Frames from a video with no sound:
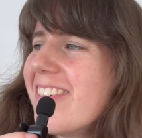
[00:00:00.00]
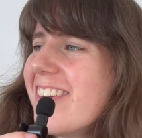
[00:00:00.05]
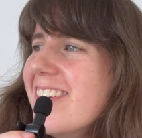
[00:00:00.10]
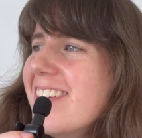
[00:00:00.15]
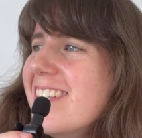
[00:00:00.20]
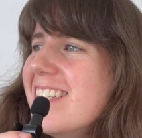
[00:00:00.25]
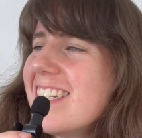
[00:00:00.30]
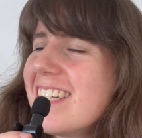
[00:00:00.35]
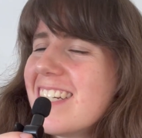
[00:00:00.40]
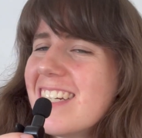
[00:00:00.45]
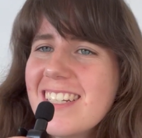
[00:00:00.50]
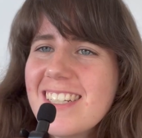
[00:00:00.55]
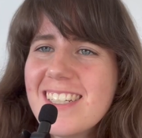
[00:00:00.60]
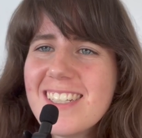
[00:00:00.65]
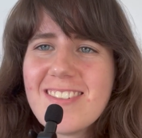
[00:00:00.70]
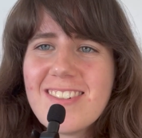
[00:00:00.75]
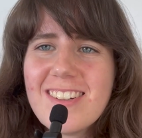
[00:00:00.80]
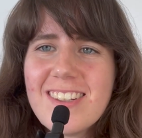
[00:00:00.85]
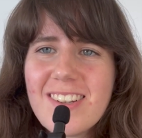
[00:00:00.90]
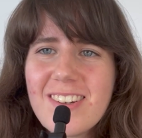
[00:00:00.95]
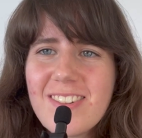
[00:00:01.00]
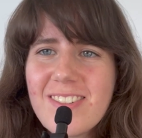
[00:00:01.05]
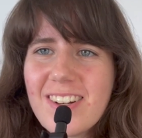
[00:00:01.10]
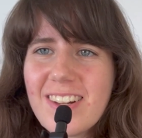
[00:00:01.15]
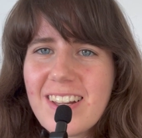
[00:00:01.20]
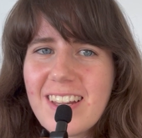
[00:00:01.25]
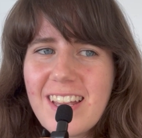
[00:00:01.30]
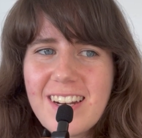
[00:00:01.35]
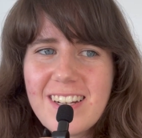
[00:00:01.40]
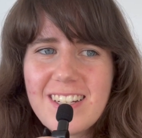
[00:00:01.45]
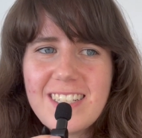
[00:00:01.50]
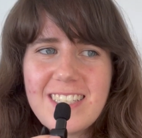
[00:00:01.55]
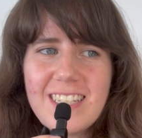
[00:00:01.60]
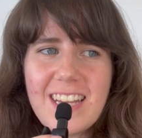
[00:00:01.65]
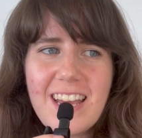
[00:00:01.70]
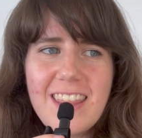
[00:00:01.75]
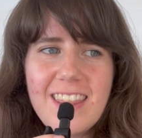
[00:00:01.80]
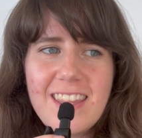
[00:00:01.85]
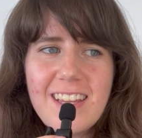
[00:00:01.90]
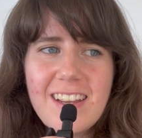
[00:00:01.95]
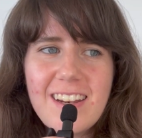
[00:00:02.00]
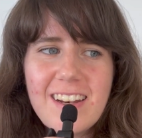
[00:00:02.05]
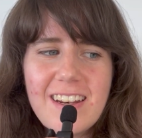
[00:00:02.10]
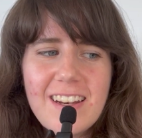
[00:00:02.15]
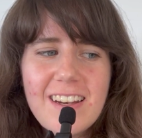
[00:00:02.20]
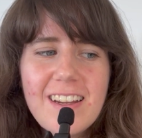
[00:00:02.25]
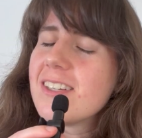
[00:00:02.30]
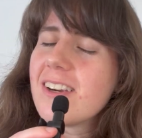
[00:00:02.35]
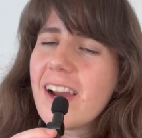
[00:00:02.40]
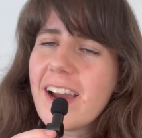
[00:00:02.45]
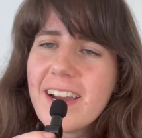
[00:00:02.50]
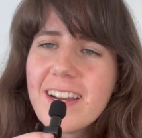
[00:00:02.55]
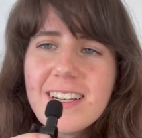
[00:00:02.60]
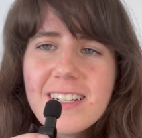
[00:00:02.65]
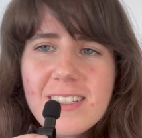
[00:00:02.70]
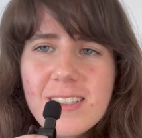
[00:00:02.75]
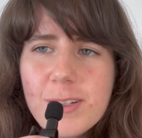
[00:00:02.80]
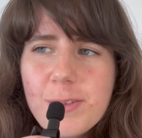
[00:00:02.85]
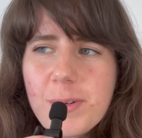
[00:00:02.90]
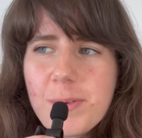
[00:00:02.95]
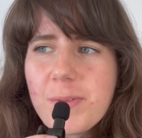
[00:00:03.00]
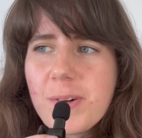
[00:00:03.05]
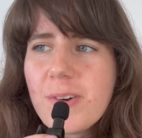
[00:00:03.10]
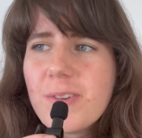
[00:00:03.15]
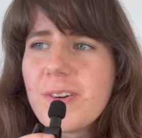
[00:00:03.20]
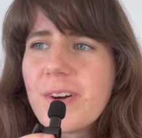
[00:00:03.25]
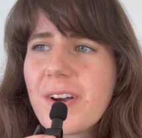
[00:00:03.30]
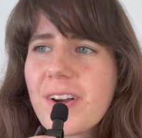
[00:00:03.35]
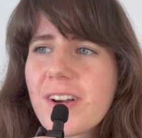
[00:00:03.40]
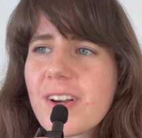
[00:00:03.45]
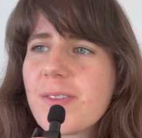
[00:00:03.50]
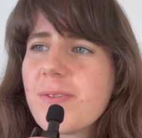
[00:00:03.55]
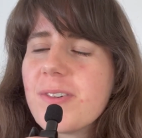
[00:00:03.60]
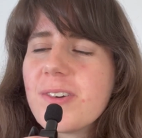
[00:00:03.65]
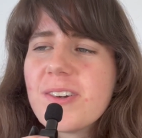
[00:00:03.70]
gonna dig into a little bit of lunch and then try and do a bit more work,